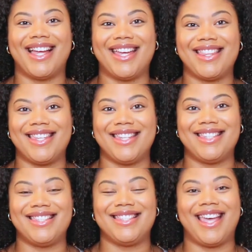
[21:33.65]
like
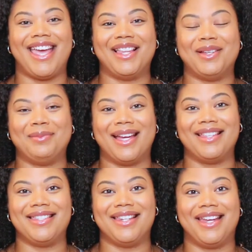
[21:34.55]
this Halo
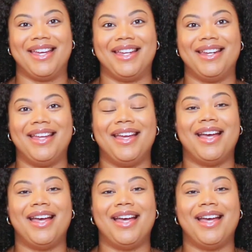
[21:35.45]
Bassinet.